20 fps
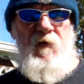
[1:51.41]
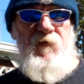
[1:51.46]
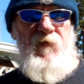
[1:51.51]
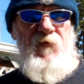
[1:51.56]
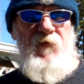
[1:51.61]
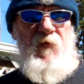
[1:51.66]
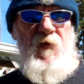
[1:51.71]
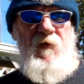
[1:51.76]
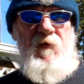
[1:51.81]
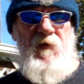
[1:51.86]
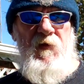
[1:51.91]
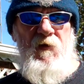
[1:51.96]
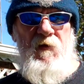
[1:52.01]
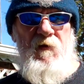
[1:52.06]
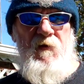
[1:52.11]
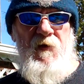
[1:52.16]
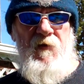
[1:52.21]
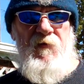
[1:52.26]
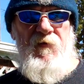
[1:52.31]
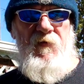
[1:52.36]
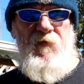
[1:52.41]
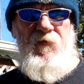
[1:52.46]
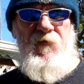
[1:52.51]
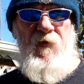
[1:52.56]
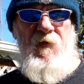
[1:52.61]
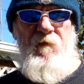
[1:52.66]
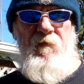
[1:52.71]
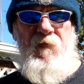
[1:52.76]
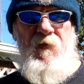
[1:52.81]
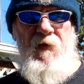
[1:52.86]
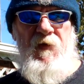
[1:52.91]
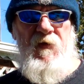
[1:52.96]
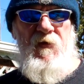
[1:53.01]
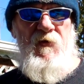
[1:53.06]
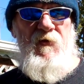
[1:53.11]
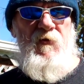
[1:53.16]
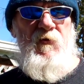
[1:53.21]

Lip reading: It's just like the internet, the same thing.